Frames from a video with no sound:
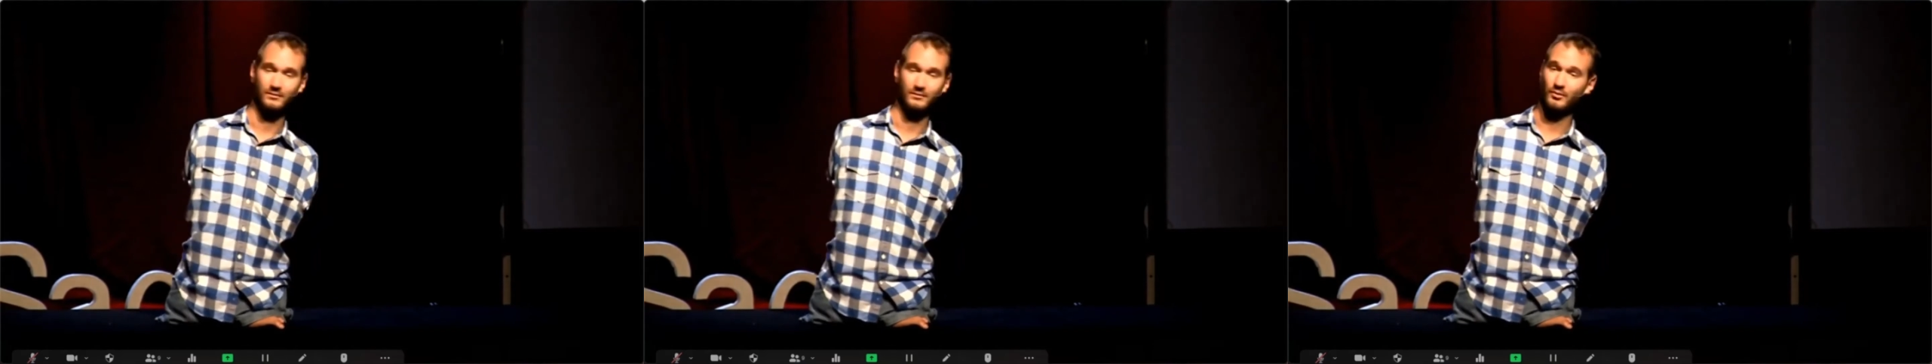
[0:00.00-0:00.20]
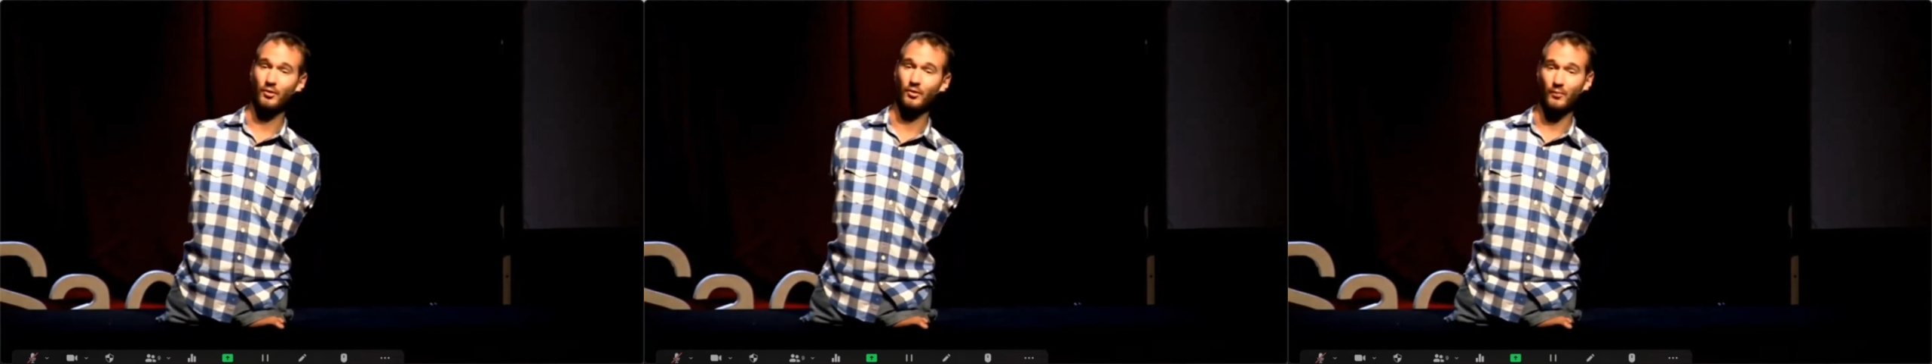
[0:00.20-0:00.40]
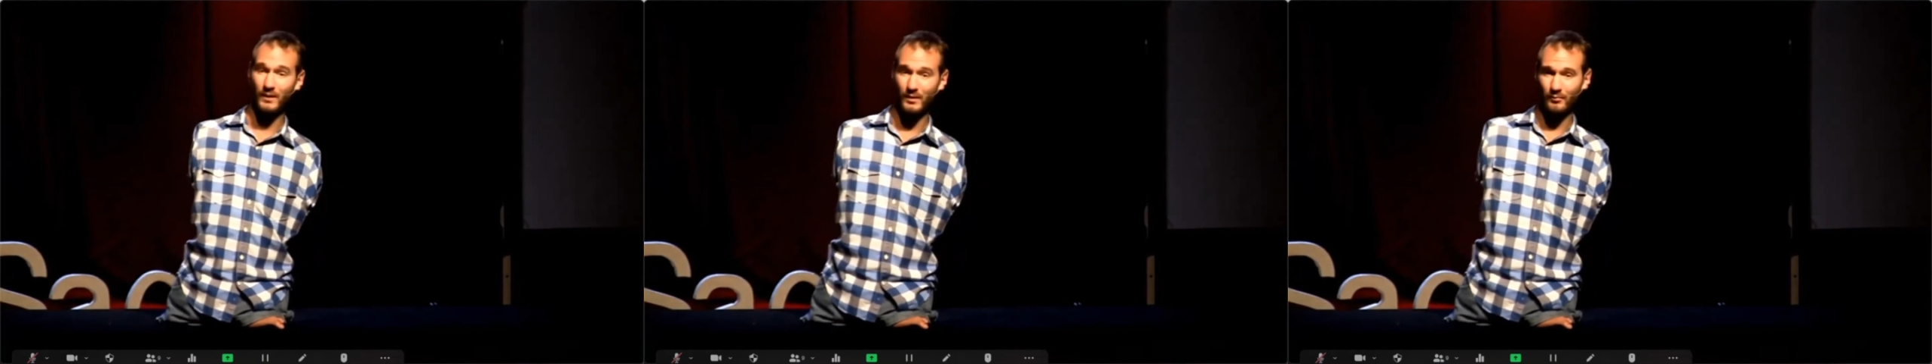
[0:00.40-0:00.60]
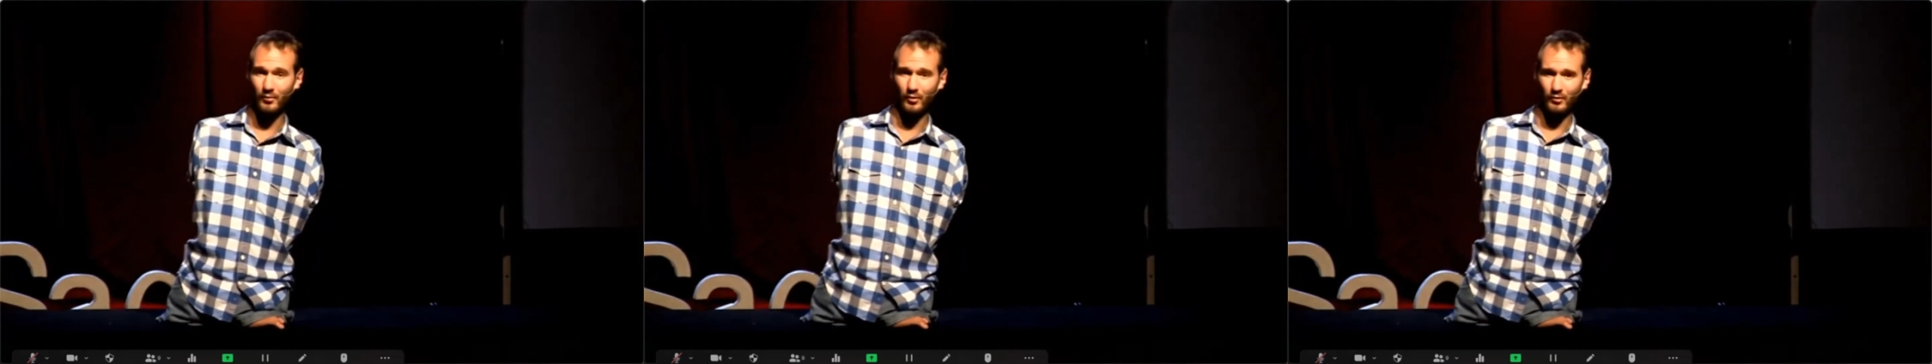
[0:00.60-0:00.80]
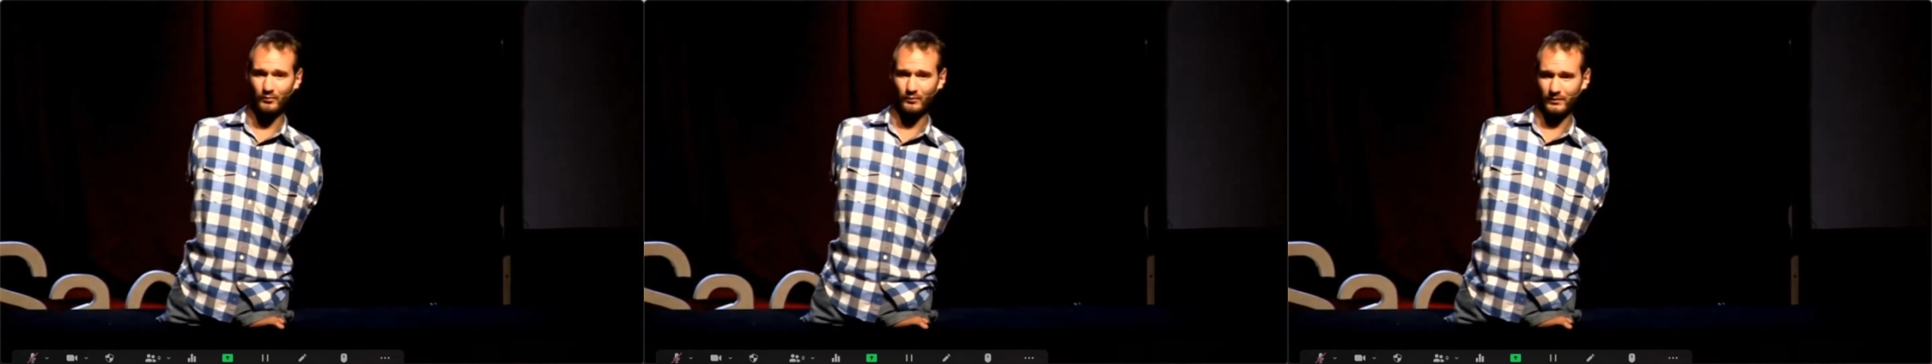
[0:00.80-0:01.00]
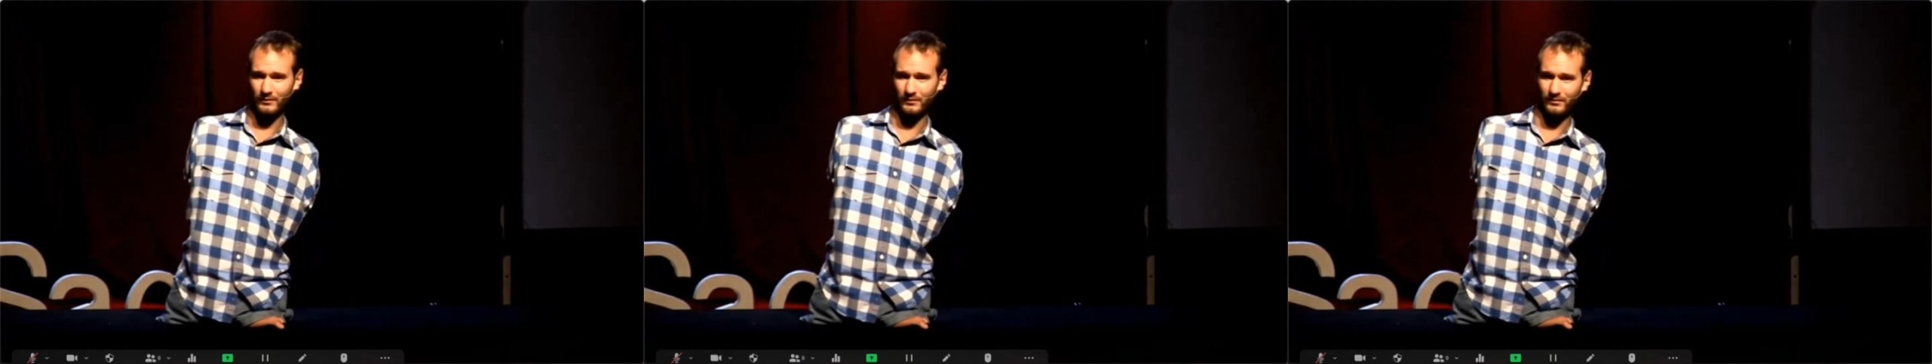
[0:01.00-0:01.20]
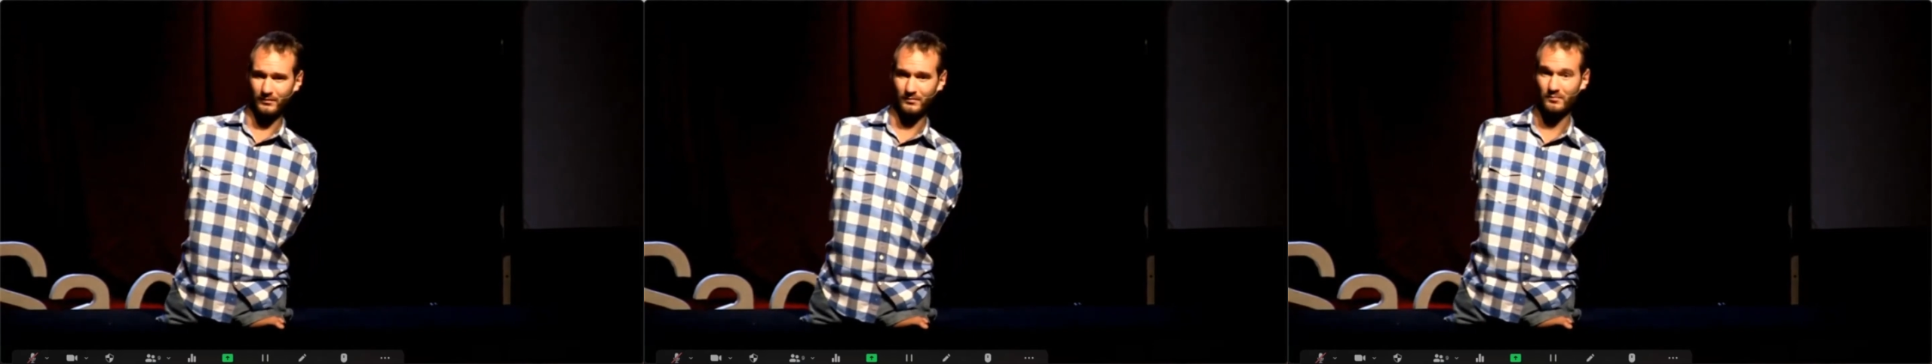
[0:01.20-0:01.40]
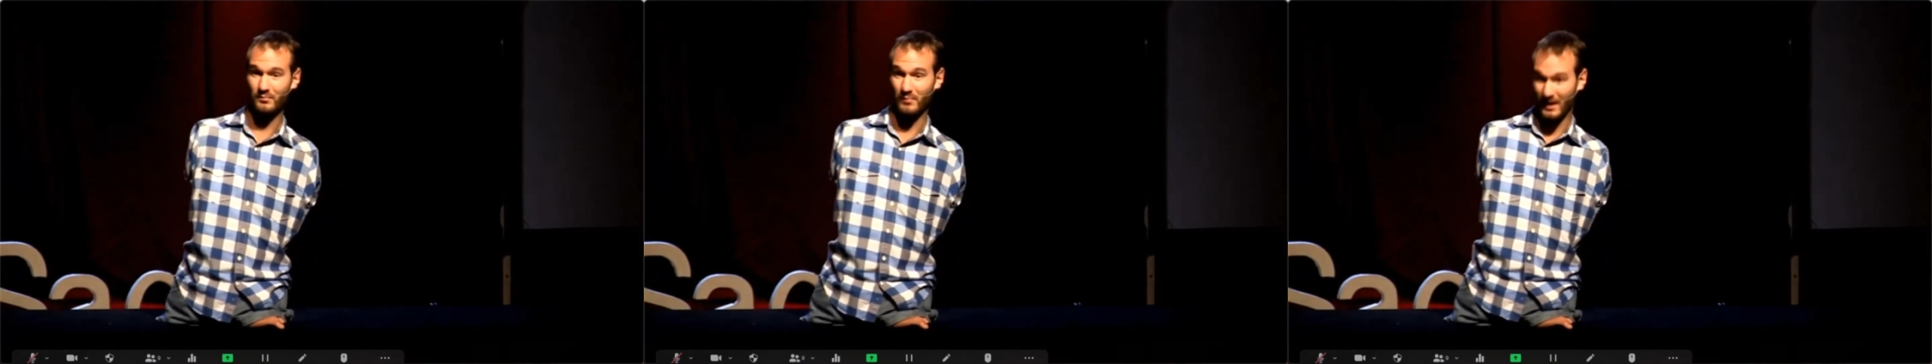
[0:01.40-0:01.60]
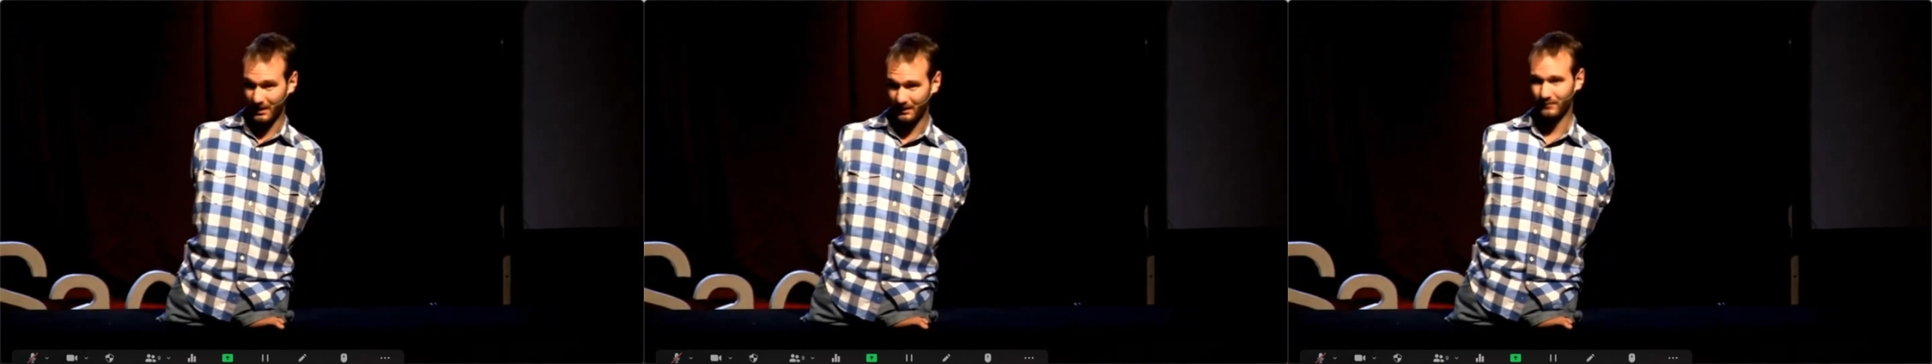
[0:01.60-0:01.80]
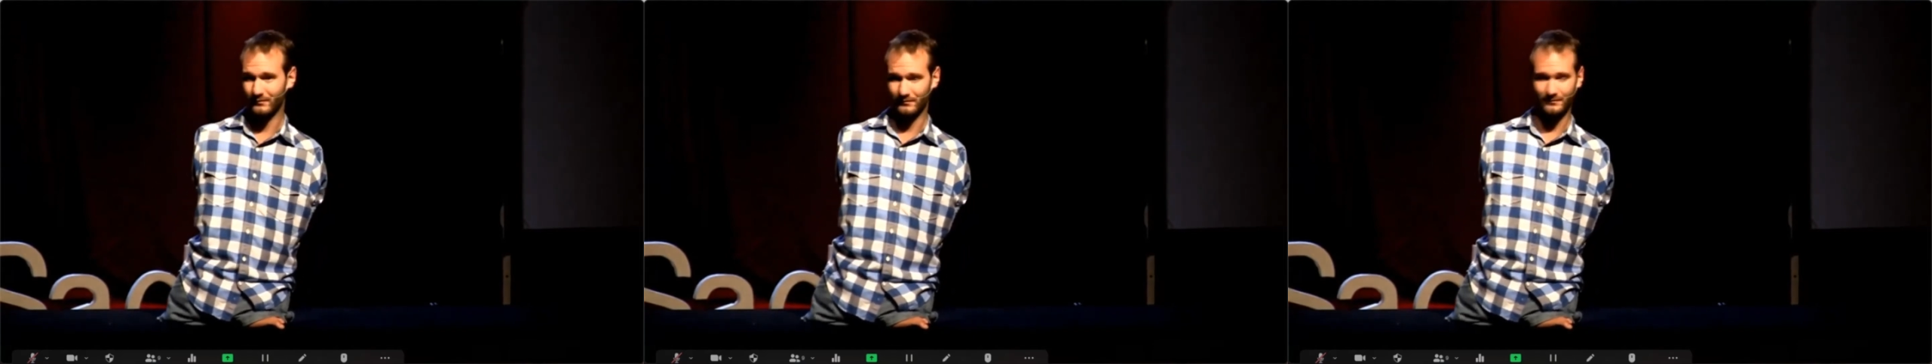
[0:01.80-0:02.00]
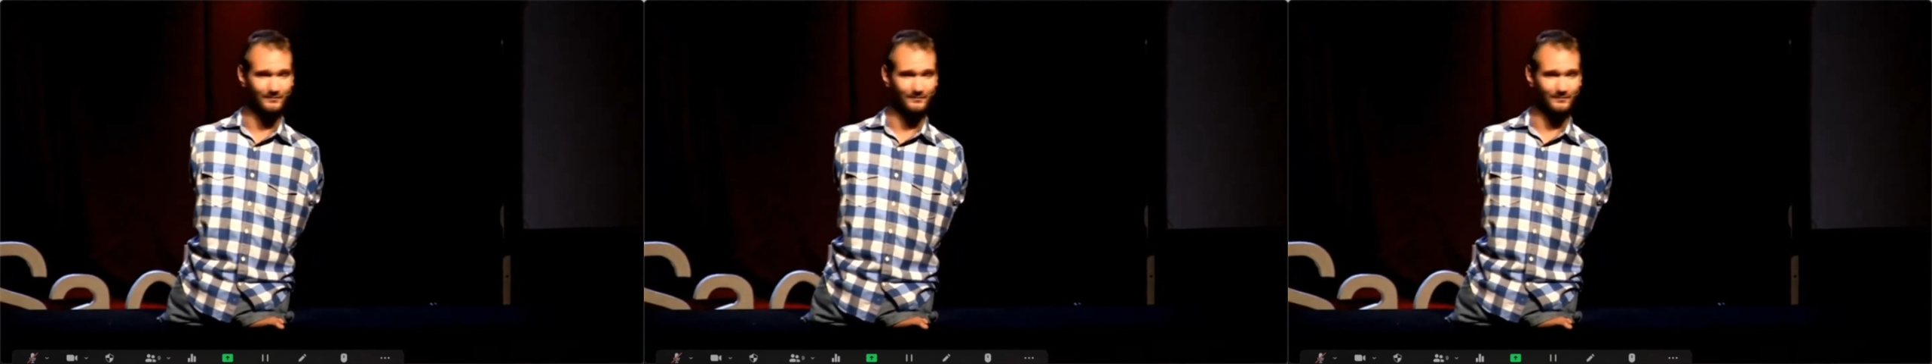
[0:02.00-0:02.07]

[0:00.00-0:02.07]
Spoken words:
No, we're born with pain.